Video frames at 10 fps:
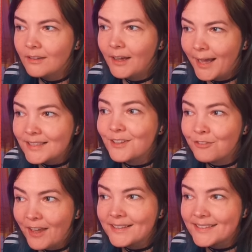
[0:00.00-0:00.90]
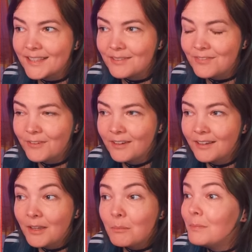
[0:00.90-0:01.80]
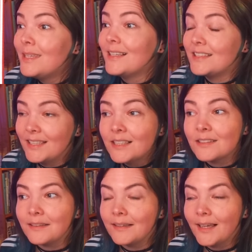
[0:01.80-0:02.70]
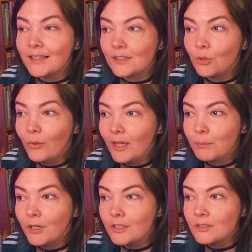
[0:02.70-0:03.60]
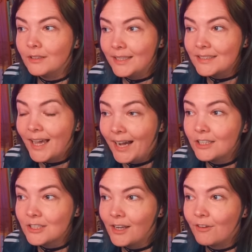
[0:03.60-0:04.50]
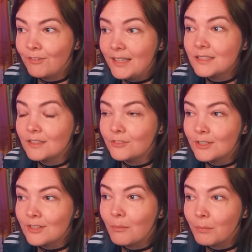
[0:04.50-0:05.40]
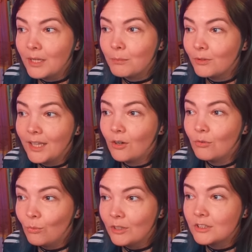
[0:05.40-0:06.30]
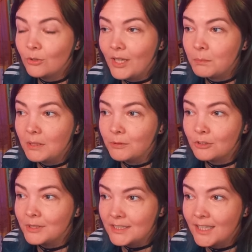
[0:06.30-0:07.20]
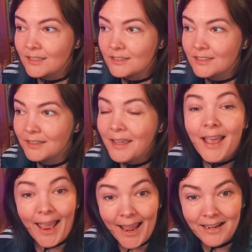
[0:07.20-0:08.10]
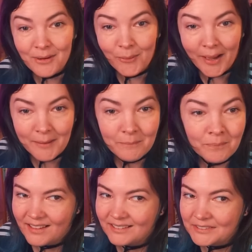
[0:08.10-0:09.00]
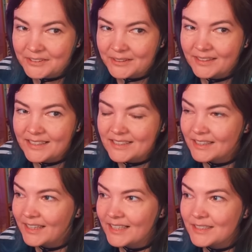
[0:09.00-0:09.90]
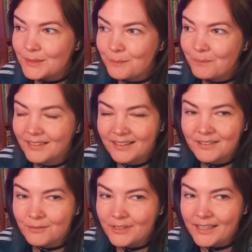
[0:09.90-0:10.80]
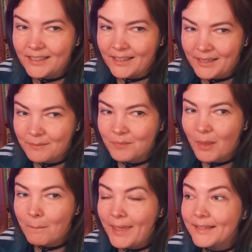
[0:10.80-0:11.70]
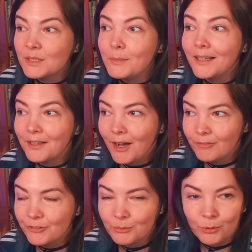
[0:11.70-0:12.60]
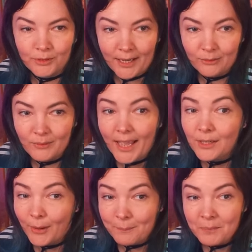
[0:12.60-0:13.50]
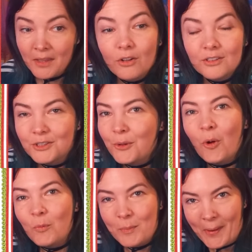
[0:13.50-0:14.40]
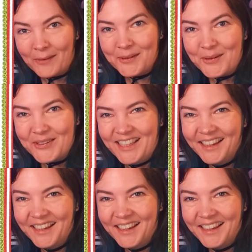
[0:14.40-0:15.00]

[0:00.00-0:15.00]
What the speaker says: as offensive. Me existing as a queer person is actually offensive to some people. They don't want queer people to exist. Anyway, this really makes me uncomfortable now. Anyway, call me paranoid.